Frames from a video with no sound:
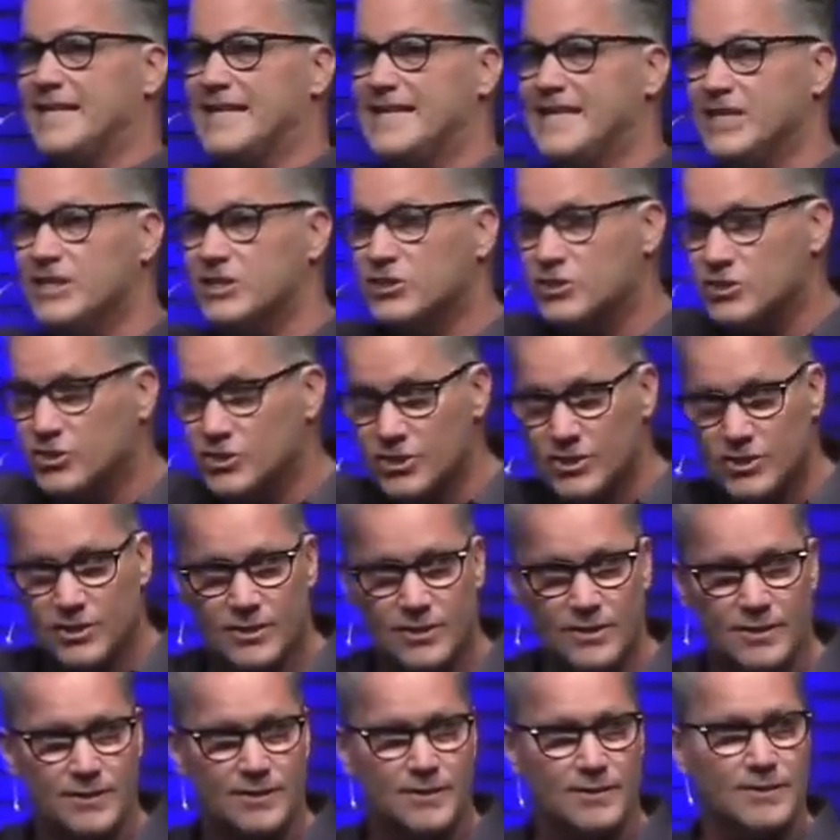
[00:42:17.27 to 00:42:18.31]
each,
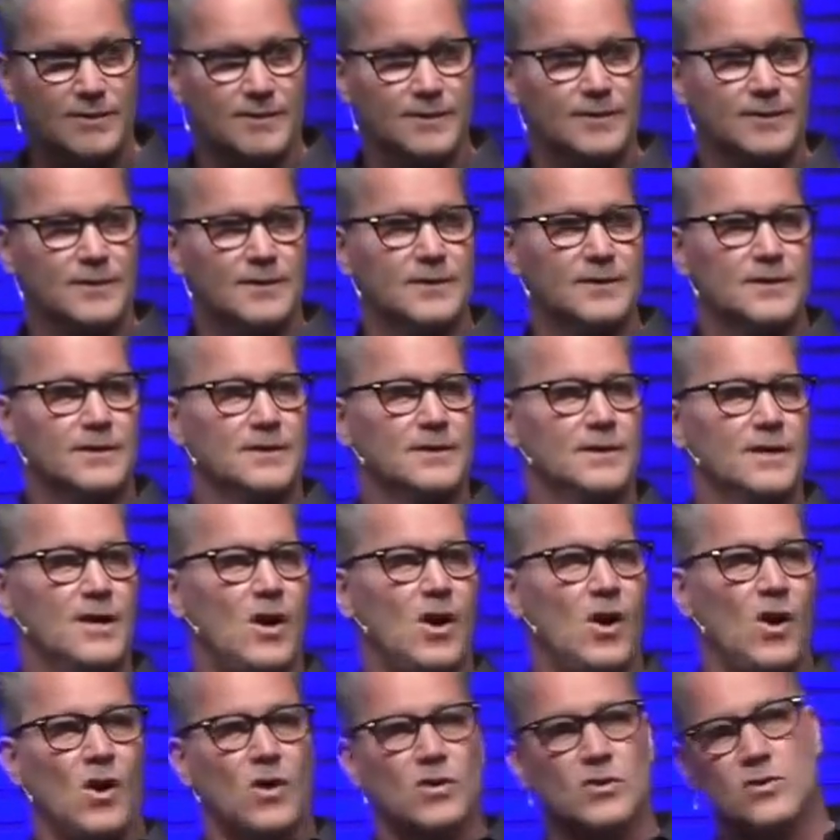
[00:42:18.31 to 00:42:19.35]

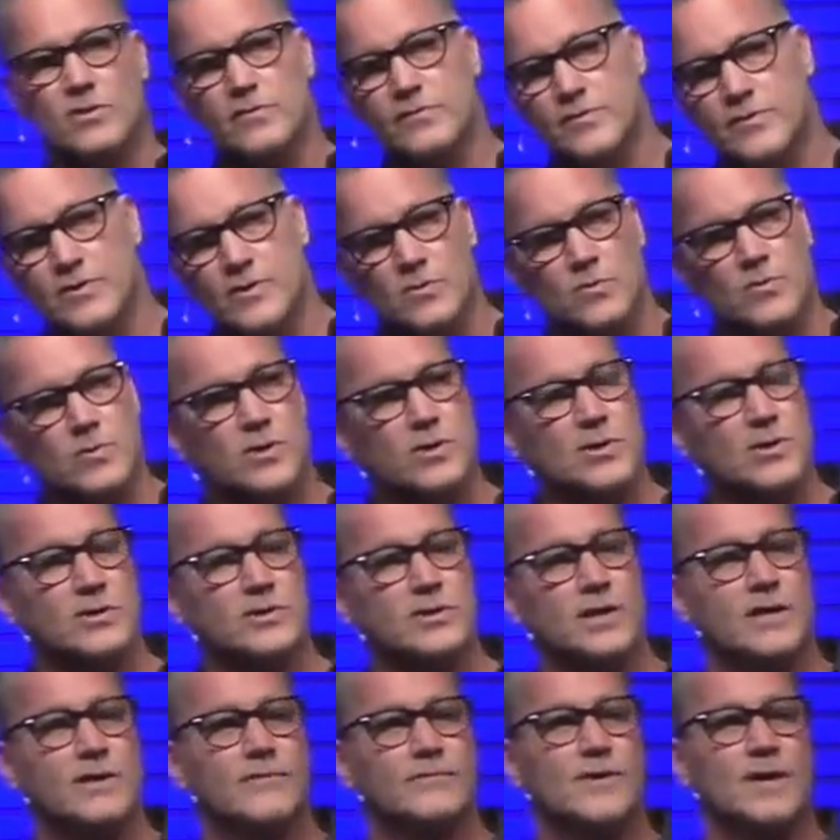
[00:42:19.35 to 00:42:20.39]
all over the world.